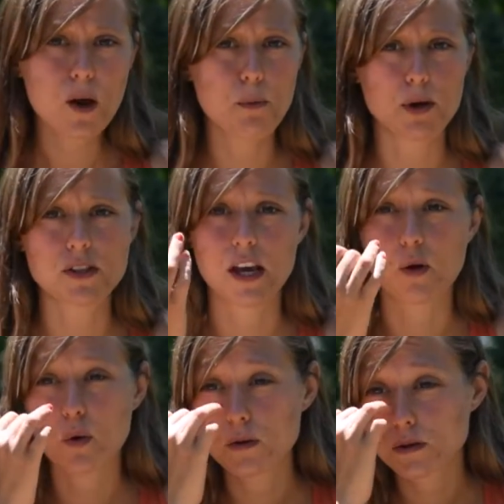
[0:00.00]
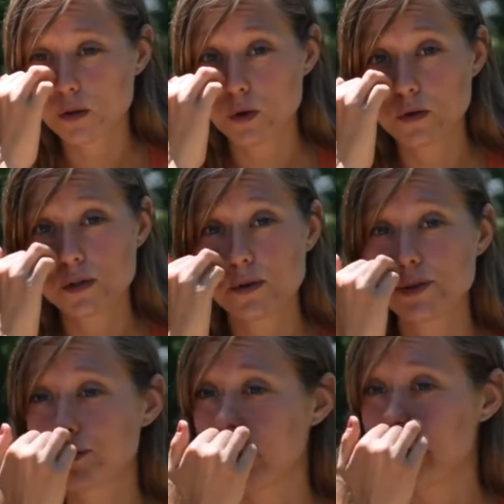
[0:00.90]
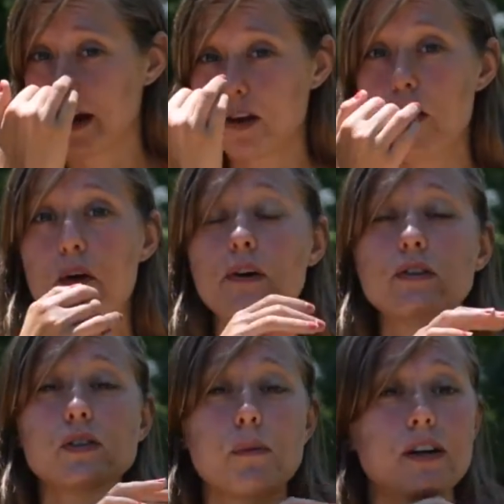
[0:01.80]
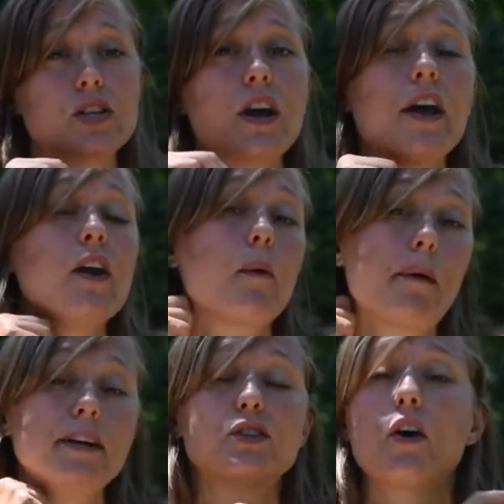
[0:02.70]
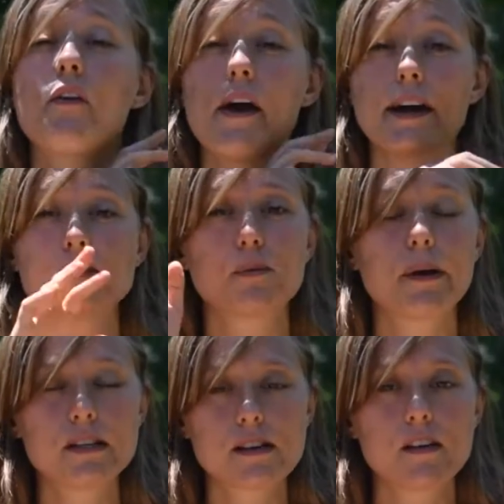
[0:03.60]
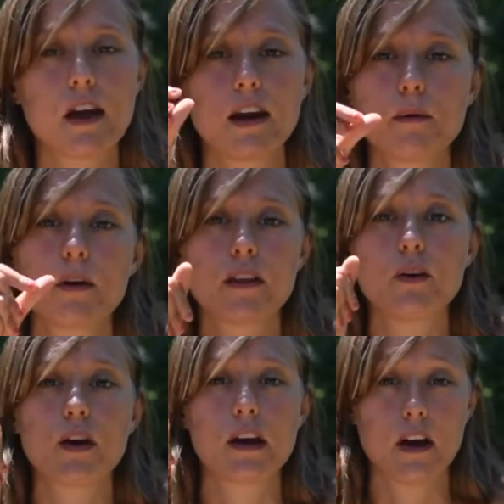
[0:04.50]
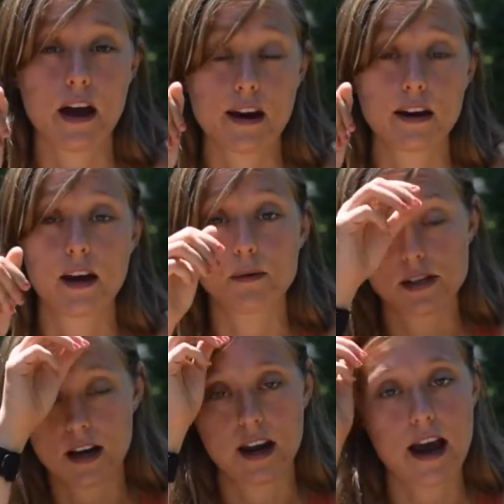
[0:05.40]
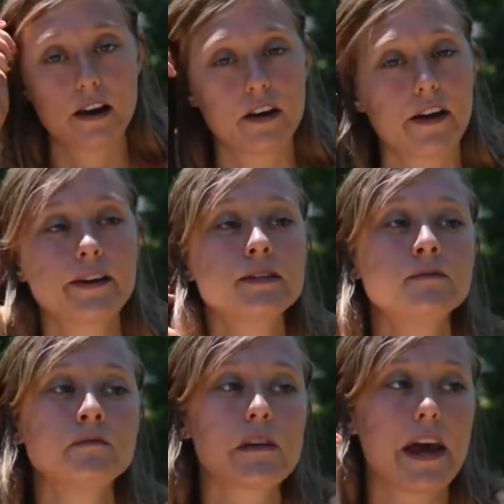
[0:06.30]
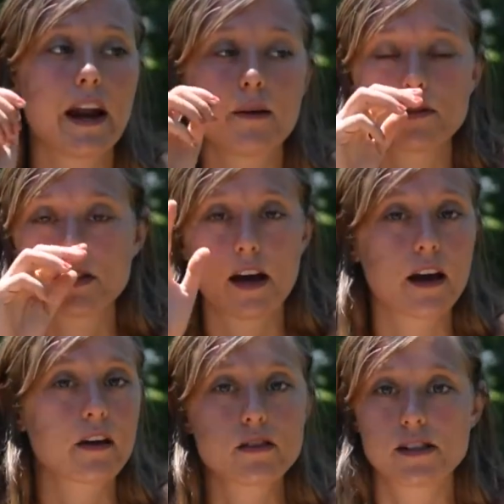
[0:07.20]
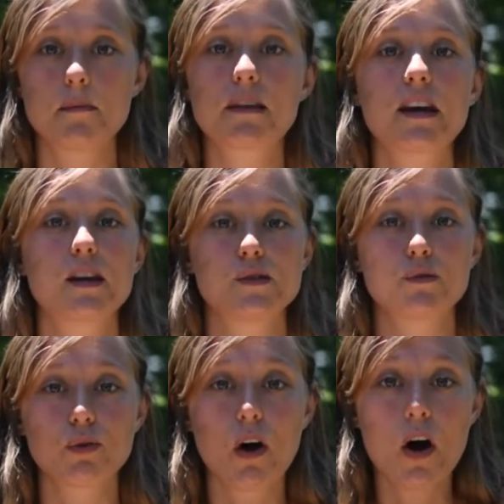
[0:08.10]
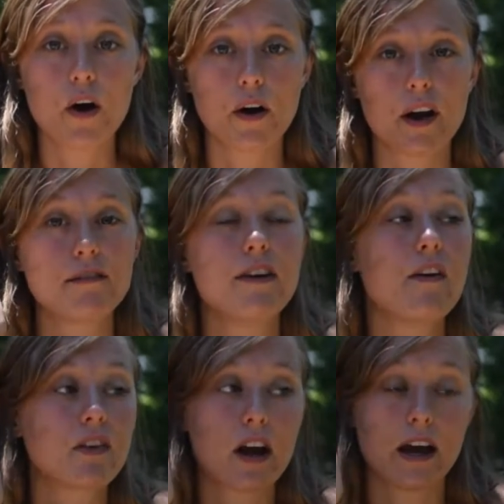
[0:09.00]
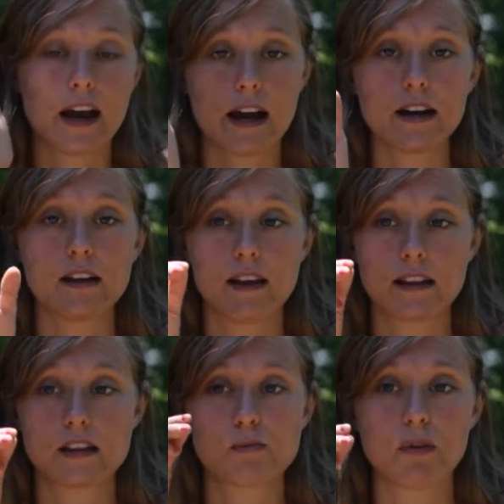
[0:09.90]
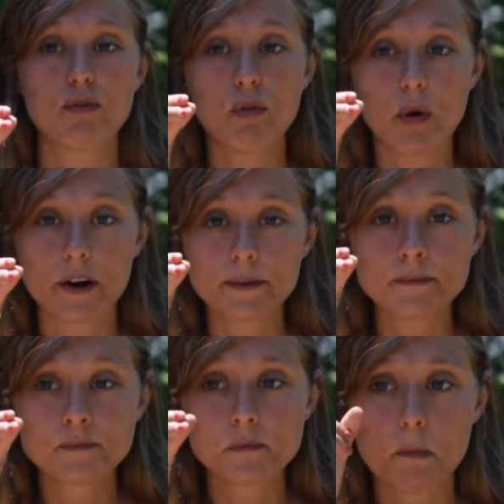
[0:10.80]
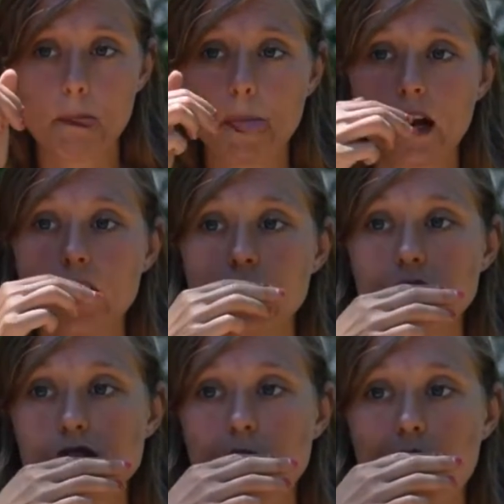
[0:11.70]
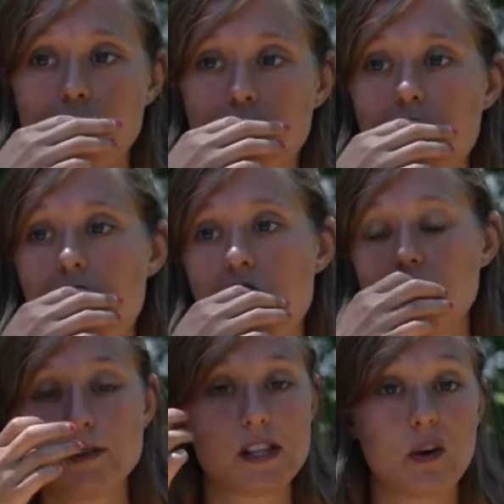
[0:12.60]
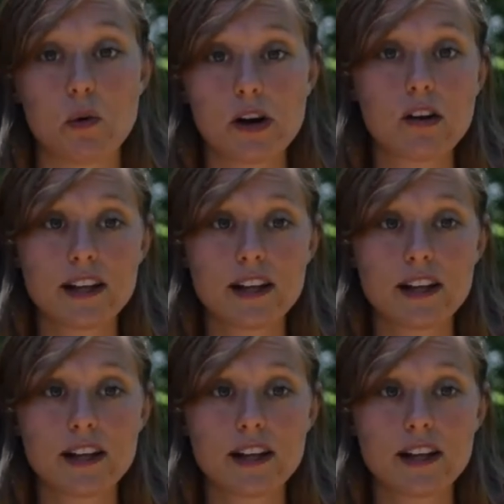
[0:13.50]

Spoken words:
almost like cold sores around my nose, on my chin, on my jawline. So basically anywhere that you can get acne, I was getting acne. And I was like, something is wrong. I've never had acne like this before. And so I thought it was the oil